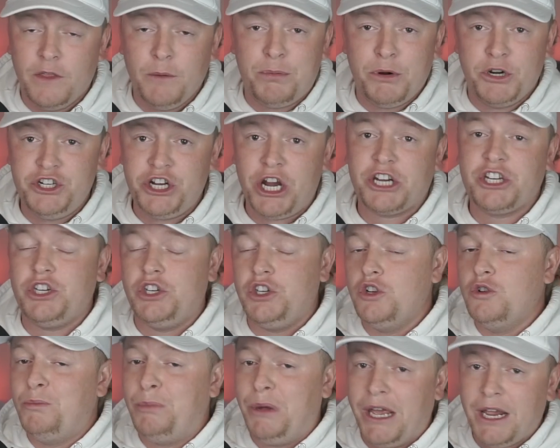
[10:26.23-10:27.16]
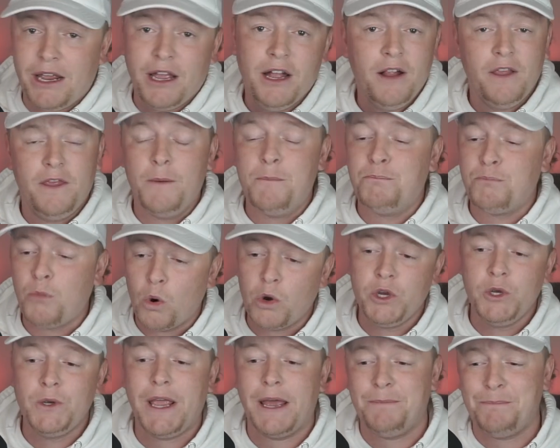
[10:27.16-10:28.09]
the projection you pick, the more
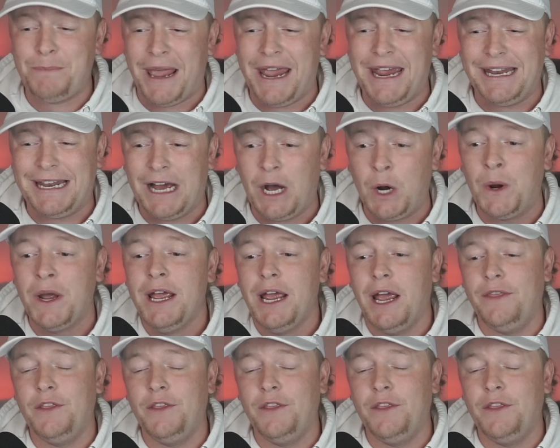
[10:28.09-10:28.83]
you get paid out,